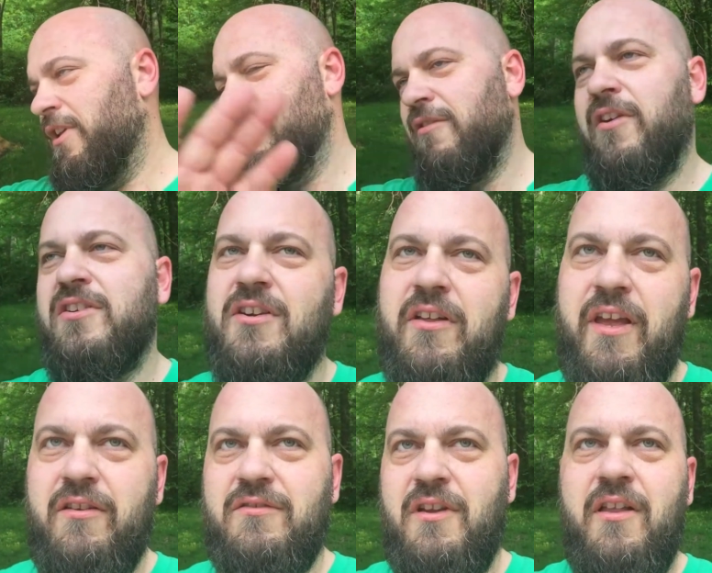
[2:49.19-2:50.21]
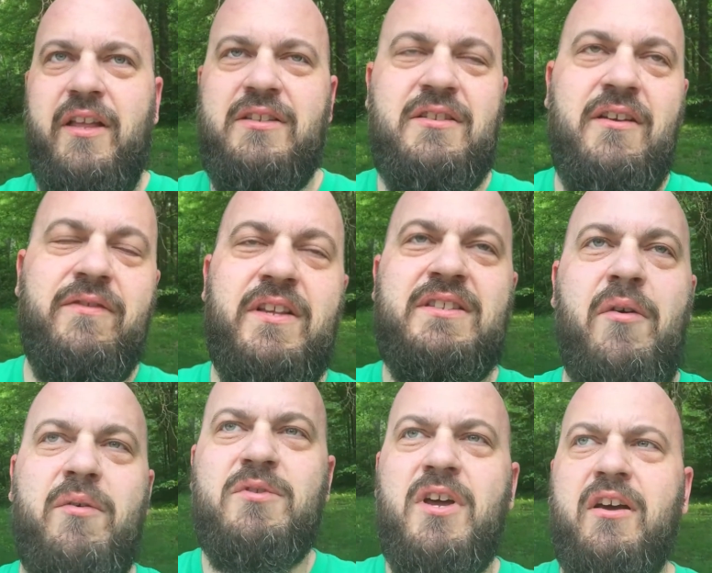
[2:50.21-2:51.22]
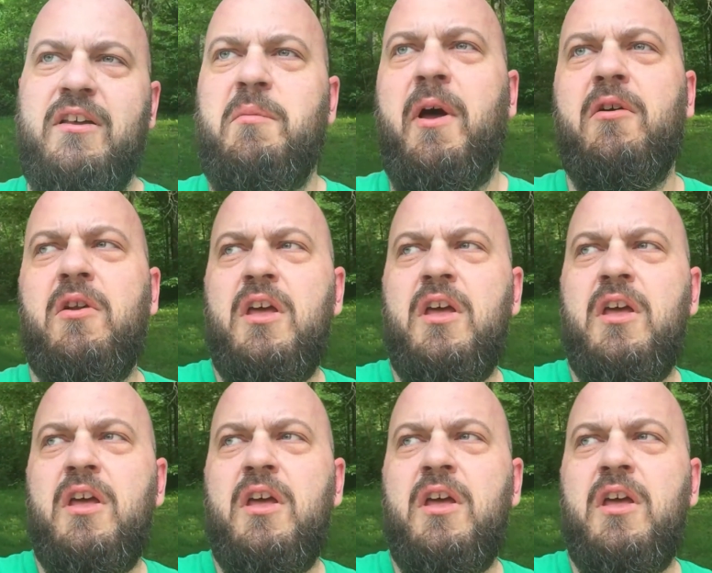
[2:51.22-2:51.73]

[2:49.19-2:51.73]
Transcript: We can erase all that, all that stuff. That's not what I'm talking about.